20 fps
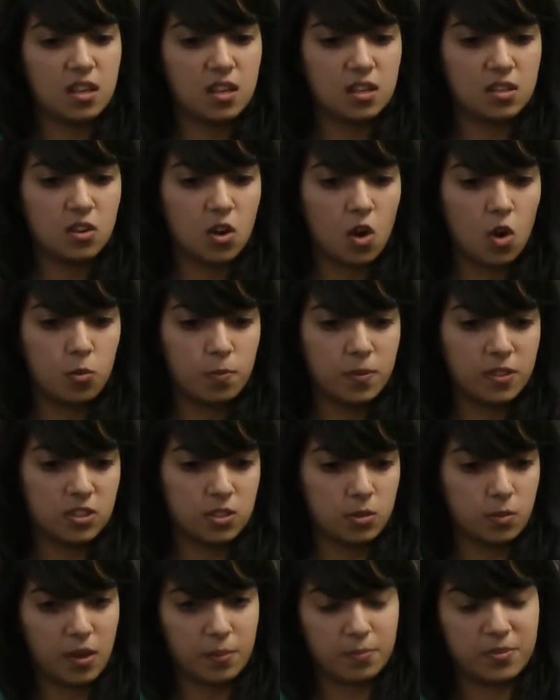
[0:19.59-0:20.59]
It opens
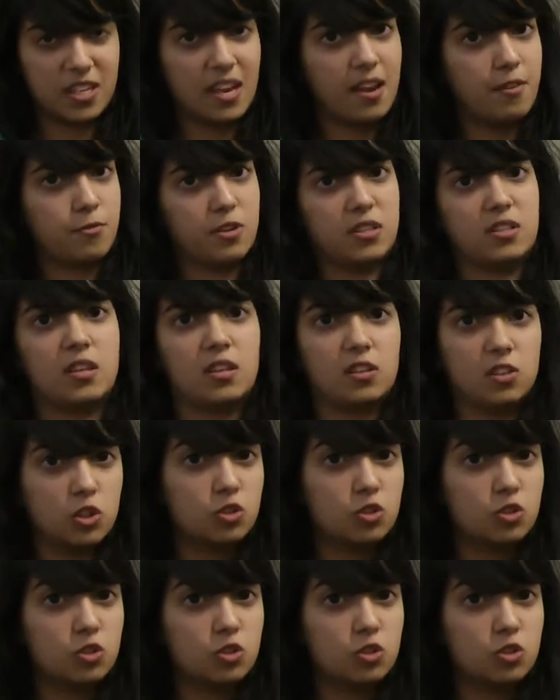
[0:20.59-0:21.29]
you up to everything.